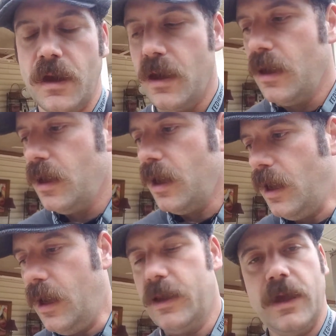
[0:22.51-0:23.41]
and
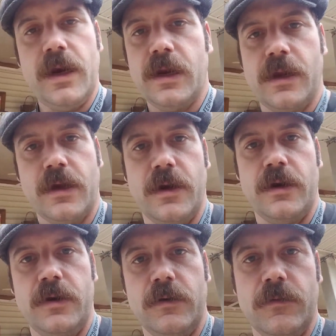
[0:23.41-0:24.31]
that didn't cut it.
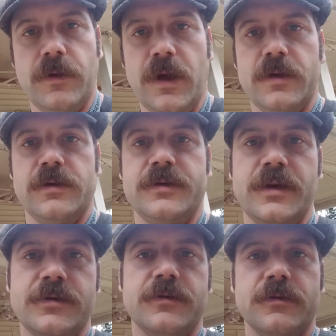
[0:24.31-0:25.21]
We had our
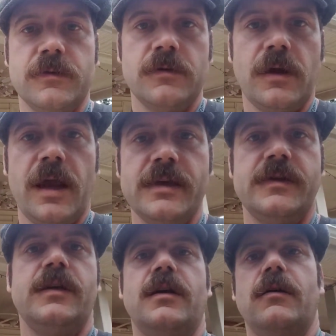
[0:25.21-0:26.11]
central AC
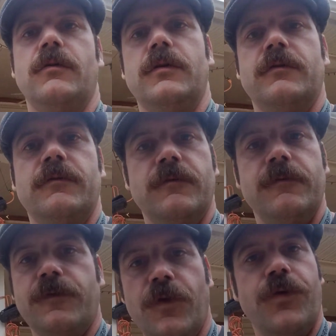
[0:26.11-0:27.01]
going full
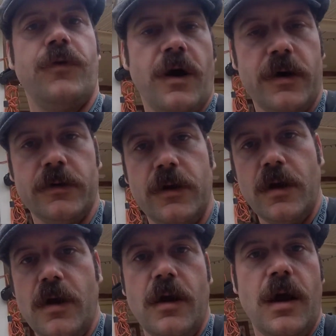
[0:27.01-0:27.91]
throttle,
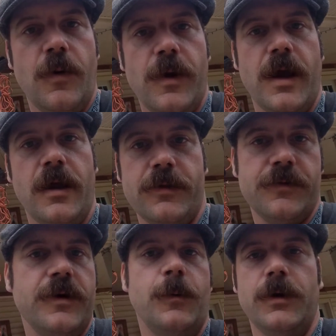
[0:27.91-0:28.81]
and we had 3
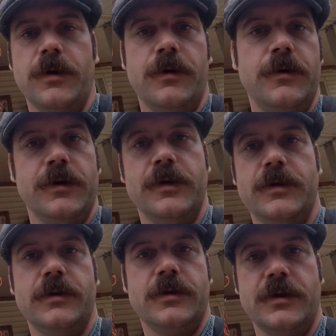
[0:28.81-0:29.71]
window units
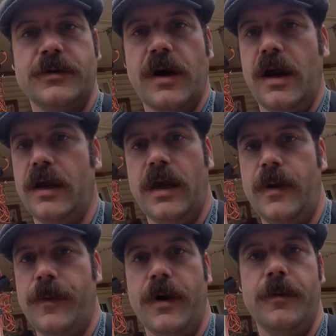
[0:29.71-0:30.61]
to try and keep
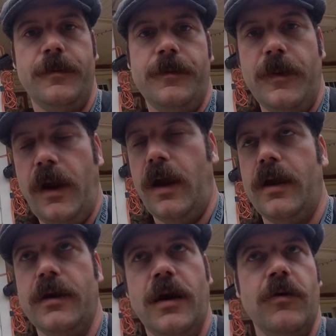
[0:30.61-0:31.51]
up, and
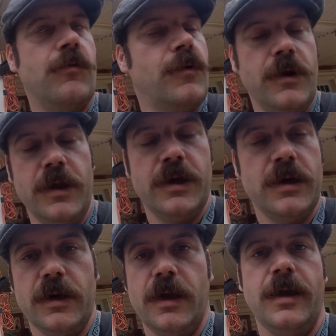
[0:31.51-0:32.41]
it really didn't
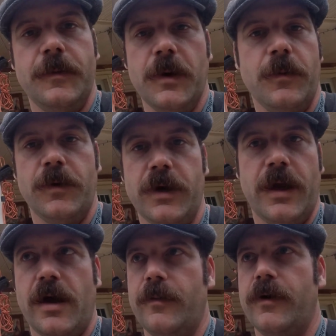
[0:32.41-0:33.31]
keep up when it got
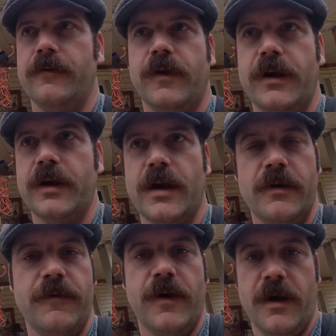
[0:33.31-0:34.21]
above like 95,